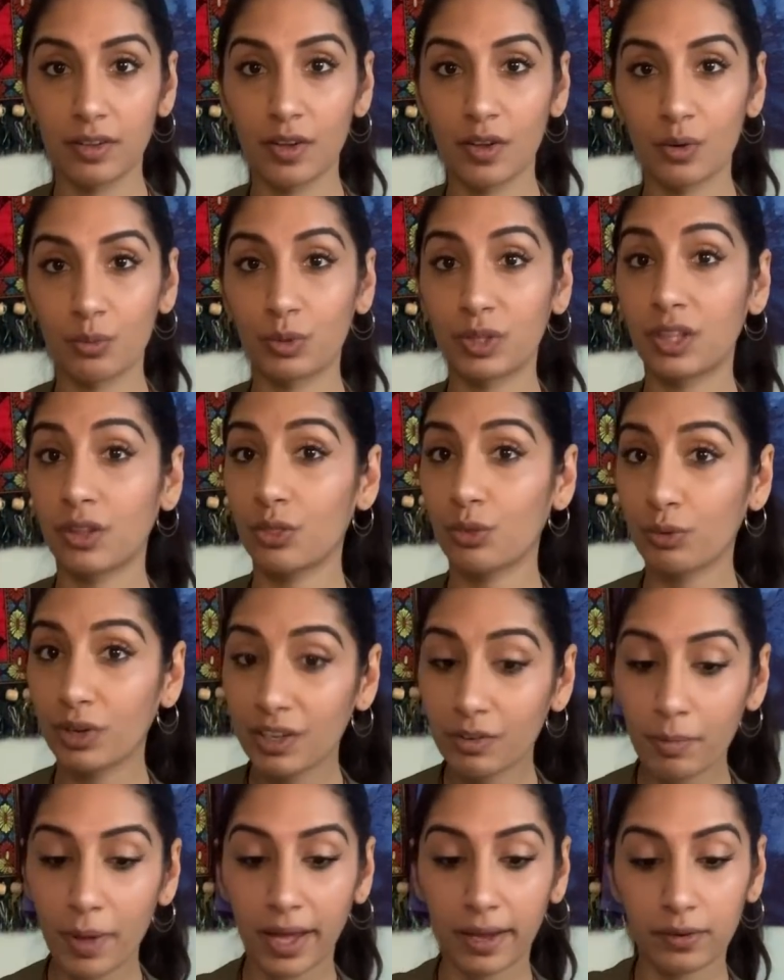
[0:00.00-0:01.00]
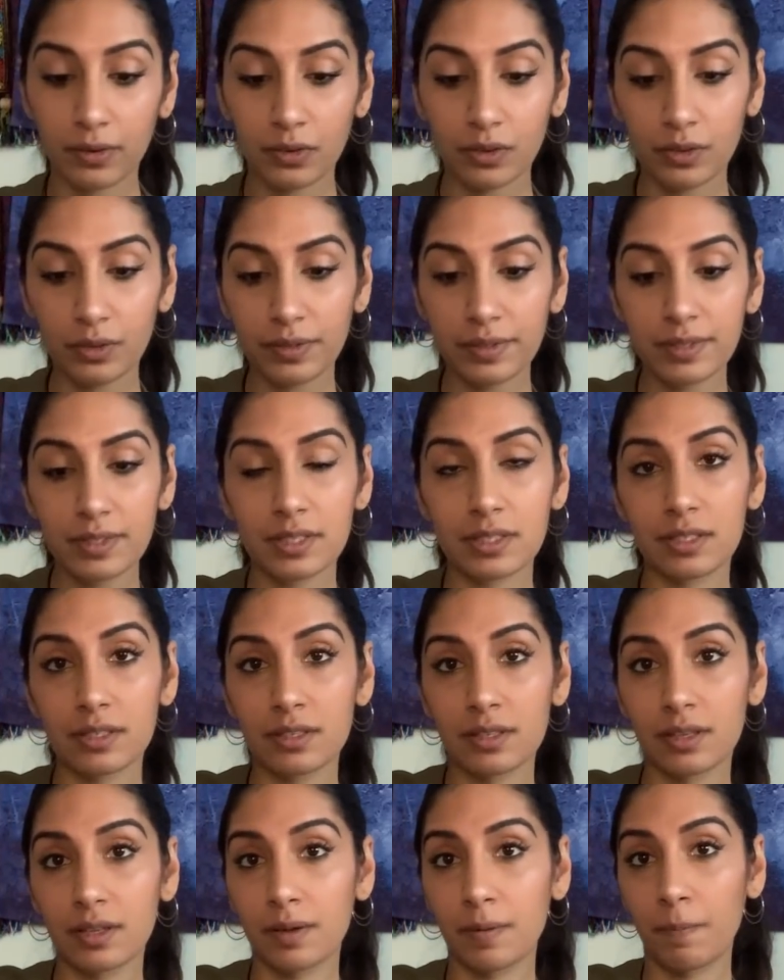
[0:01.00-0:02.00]
with the Three of Pentacles.
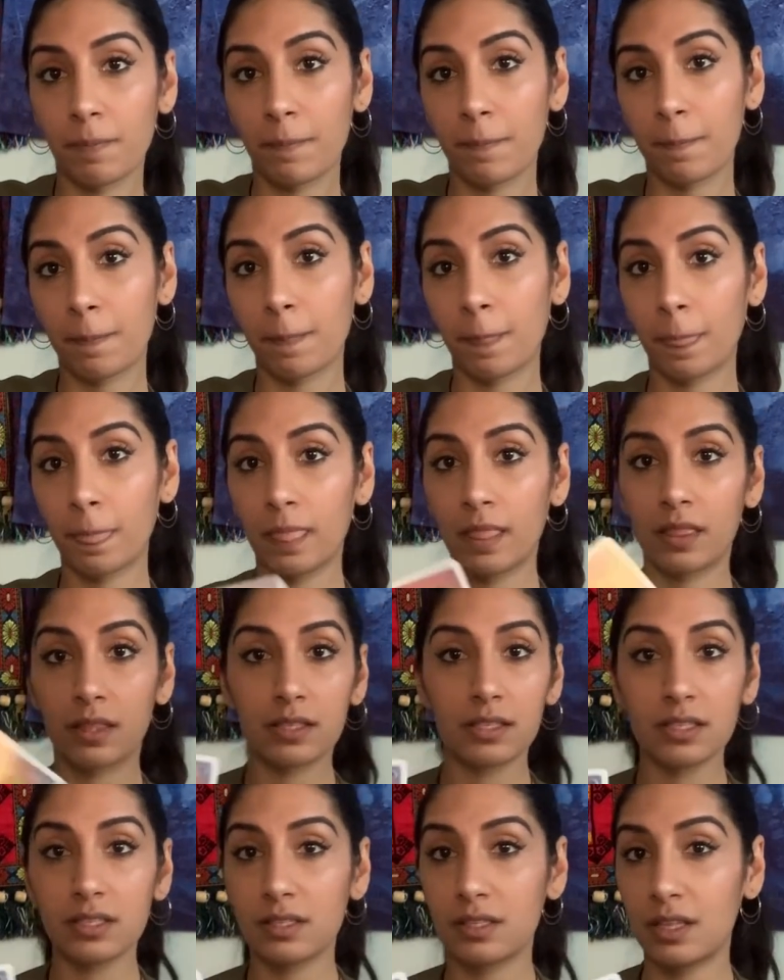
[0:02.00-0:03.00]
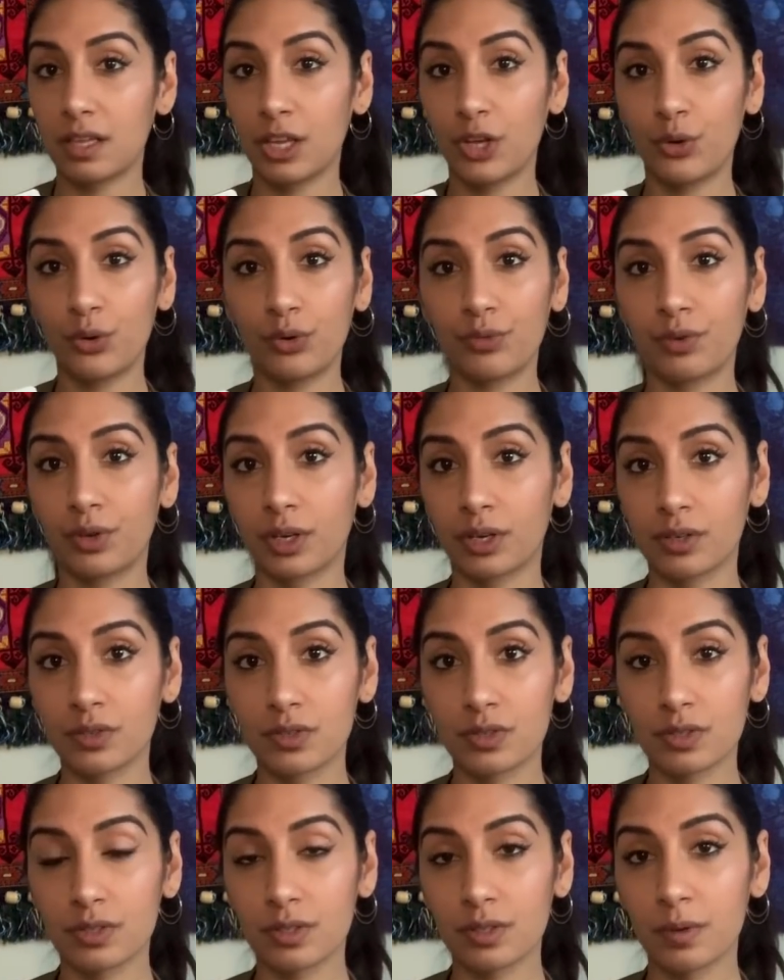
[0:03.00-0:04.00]
This is the
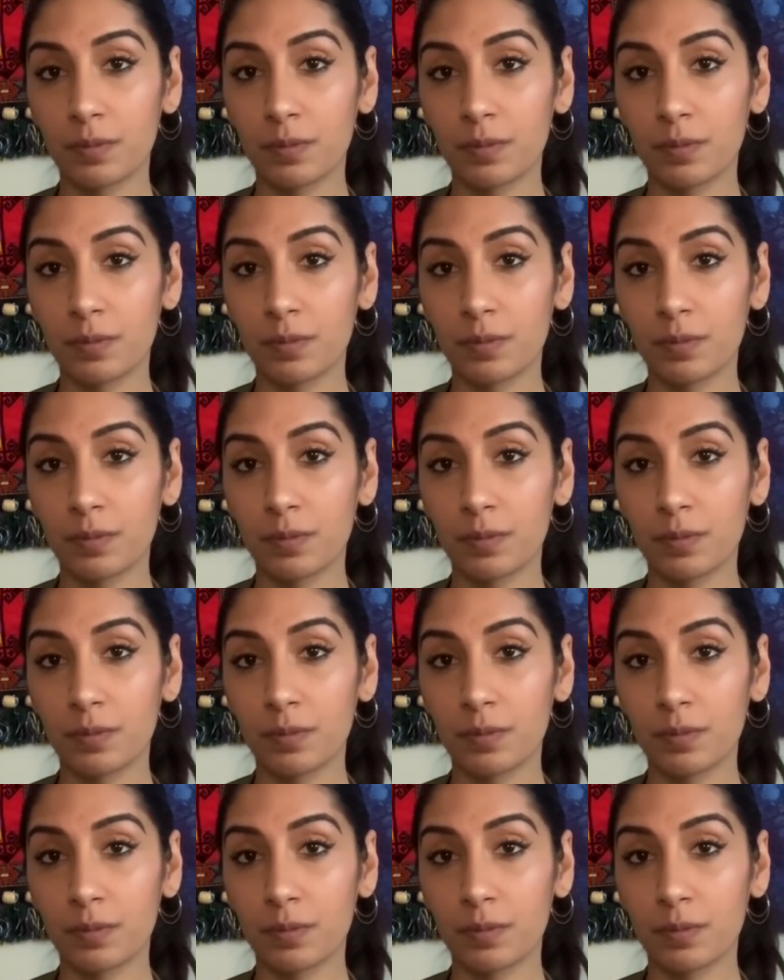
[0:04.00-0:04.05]
universe.